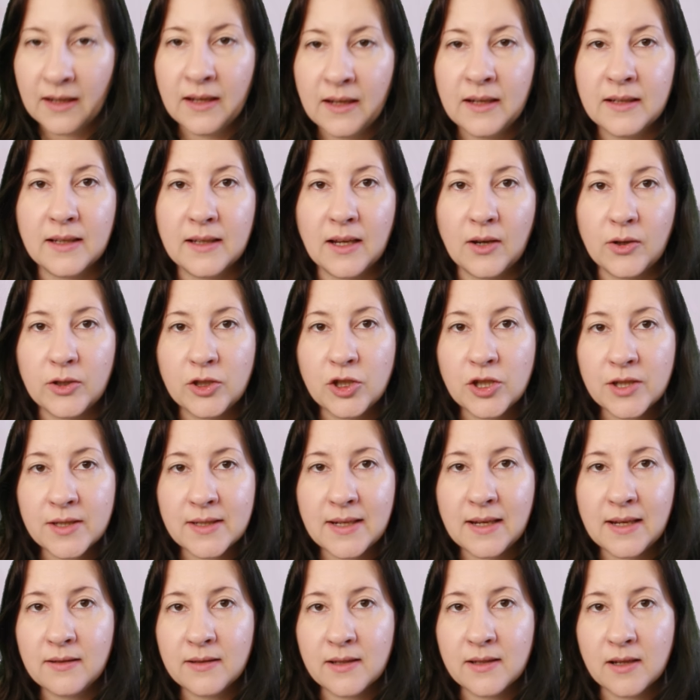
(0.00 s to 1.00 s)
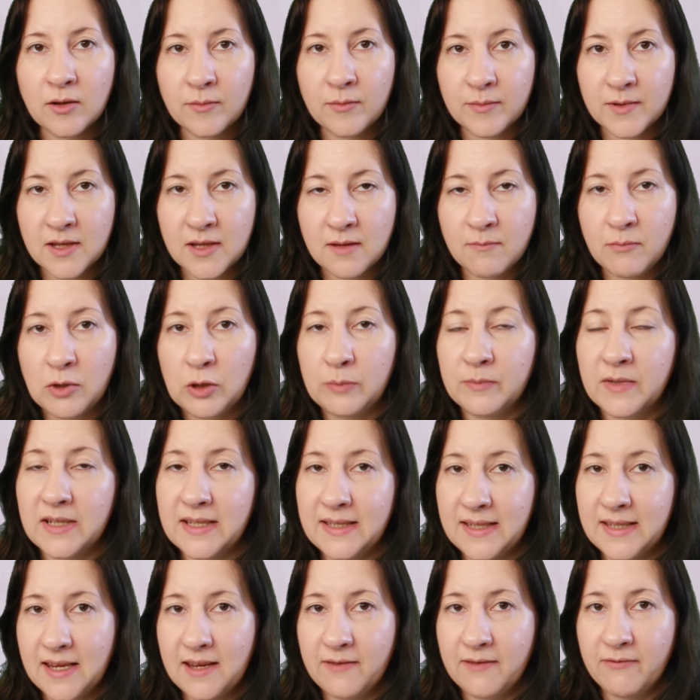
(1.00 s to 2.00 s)
Now I just held it up to the bum to
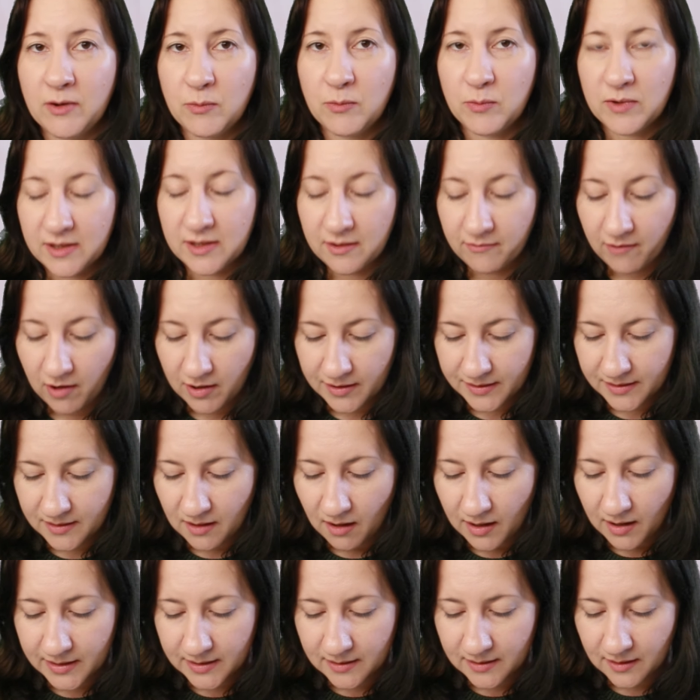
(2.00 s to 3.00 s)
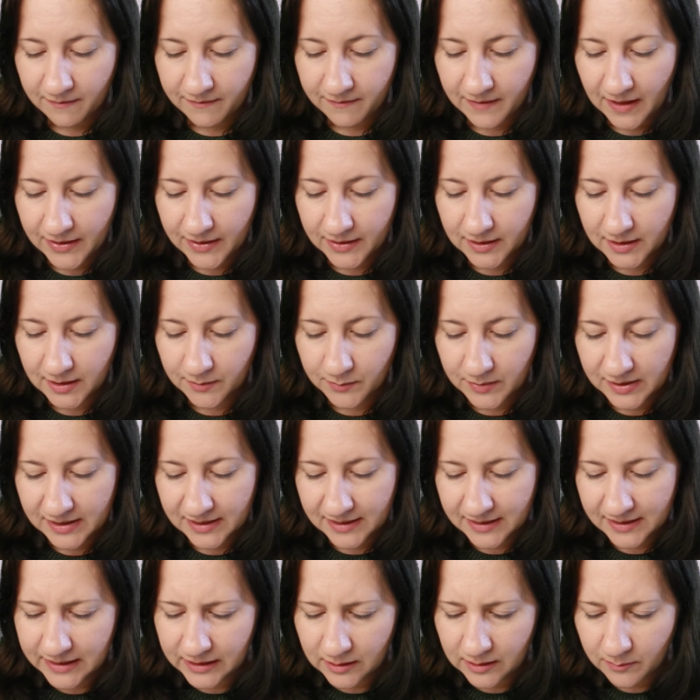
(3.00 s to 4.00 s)
see if it was the right size, and I found that it was
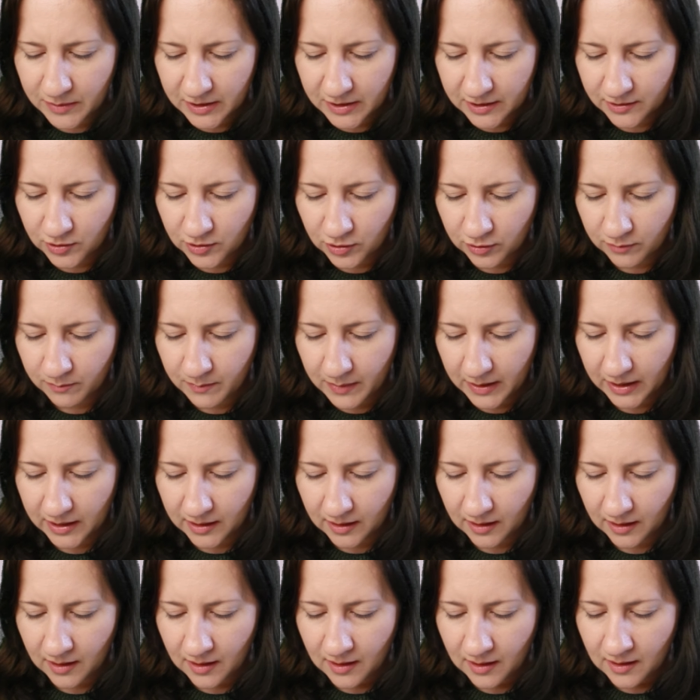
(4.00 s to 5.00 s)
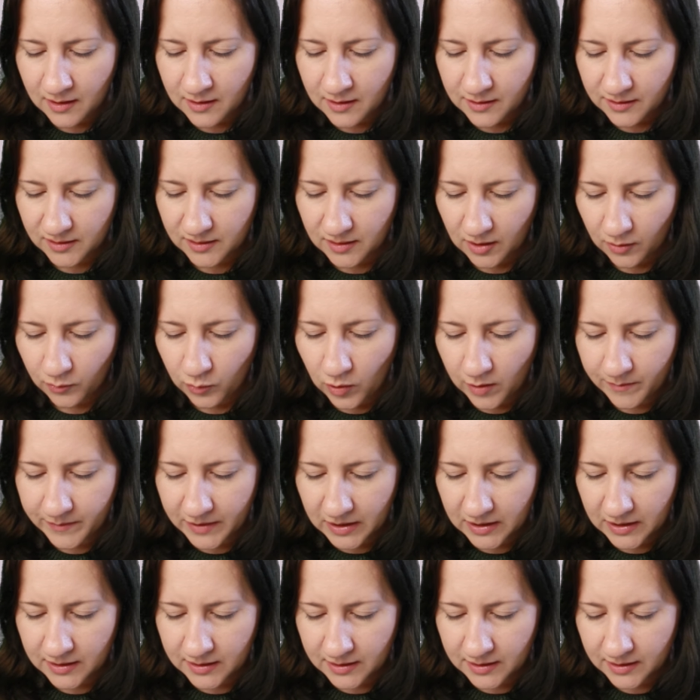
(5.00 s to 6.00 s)
still a bit too big. So what I'm
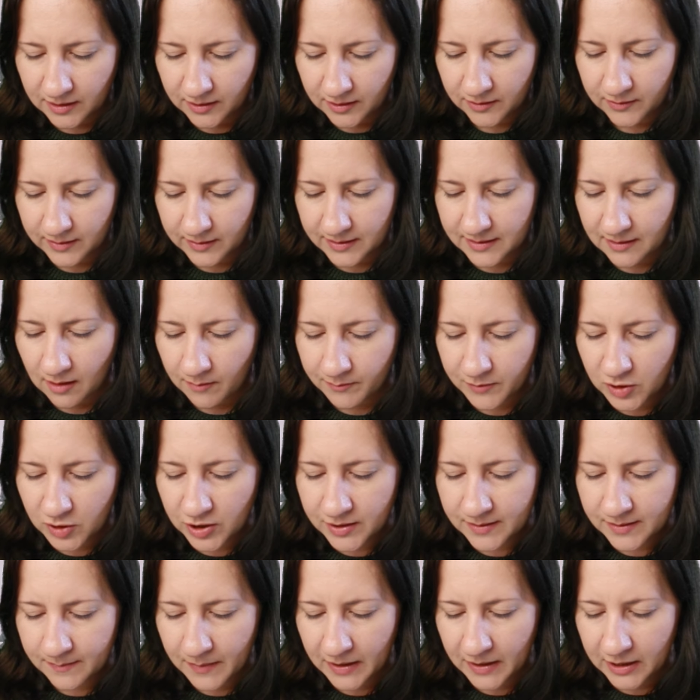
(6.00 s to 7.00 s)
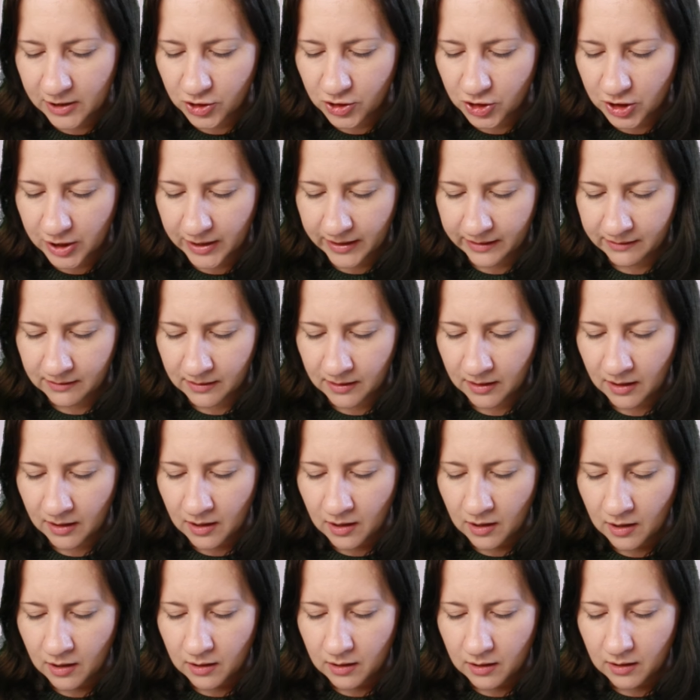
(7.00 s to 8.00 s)
going to do is I'm just pinching
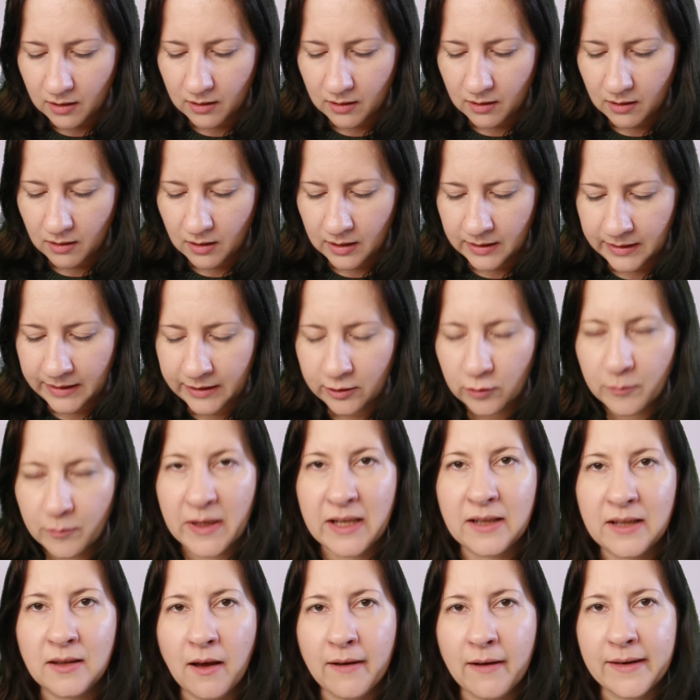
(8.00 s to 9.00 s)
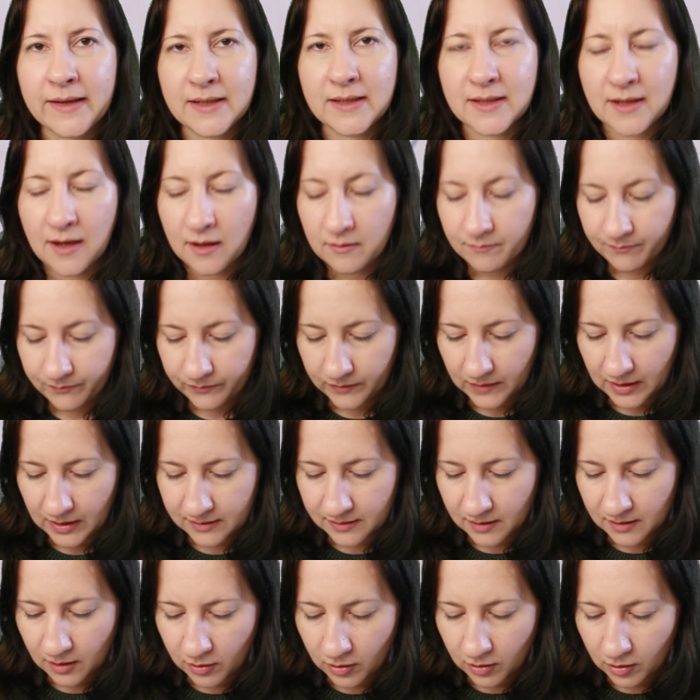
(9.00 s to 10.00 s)
a little bit lighter
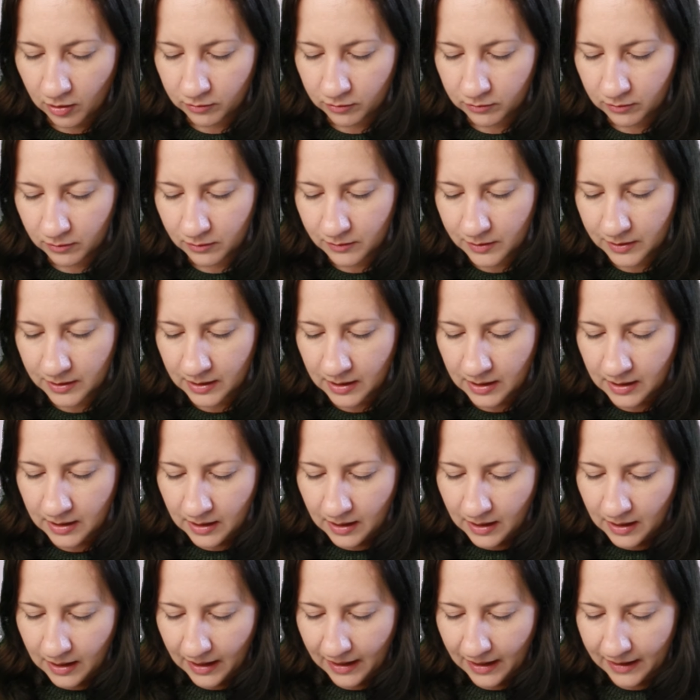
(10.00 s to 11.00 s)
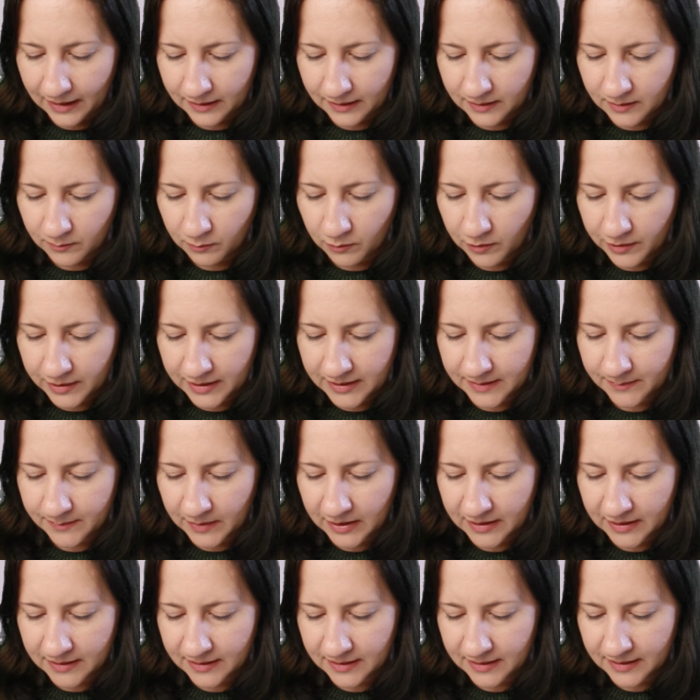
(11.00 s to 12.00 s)
as I hold, and what this
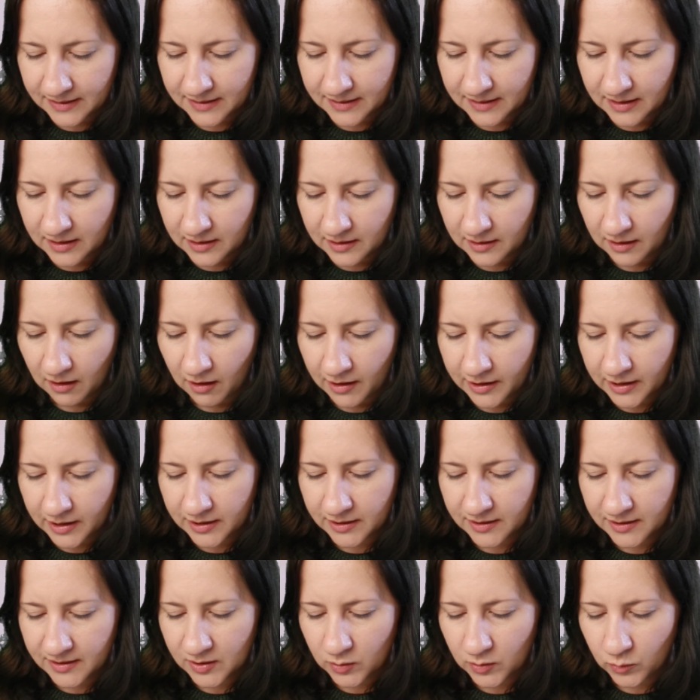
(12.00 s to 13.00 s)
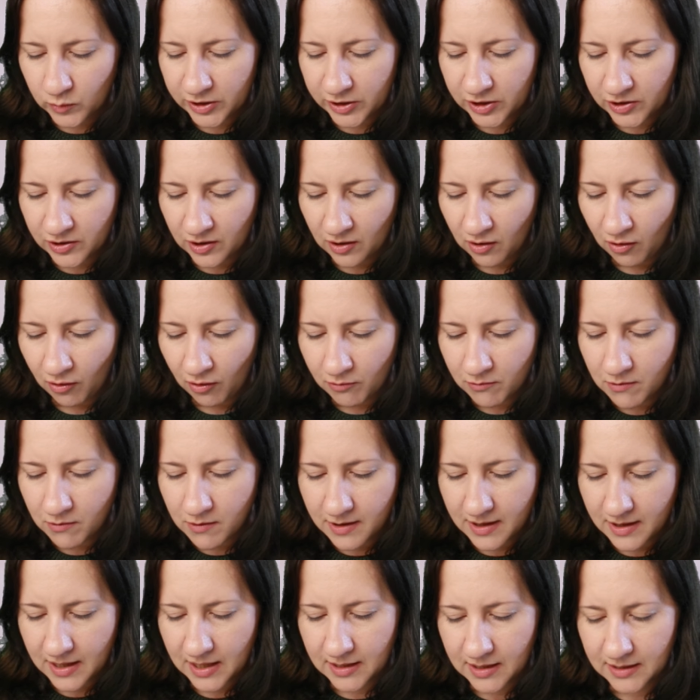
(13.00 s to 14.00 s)
means is that I can squish the whole
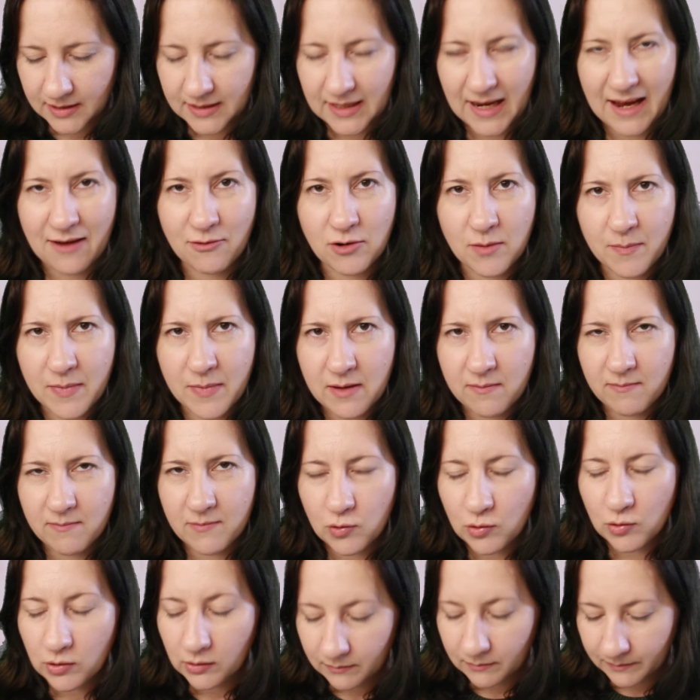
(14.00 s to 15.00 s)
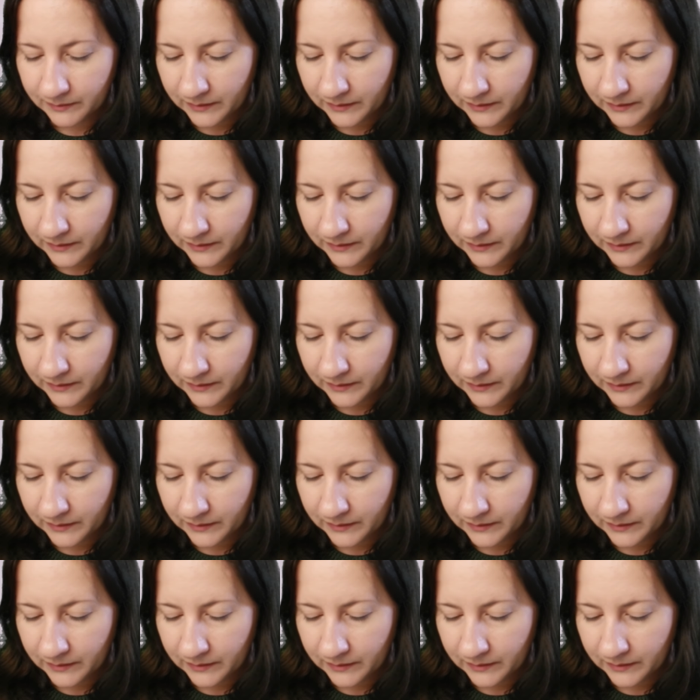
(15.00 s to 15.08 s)
thing down a bit more.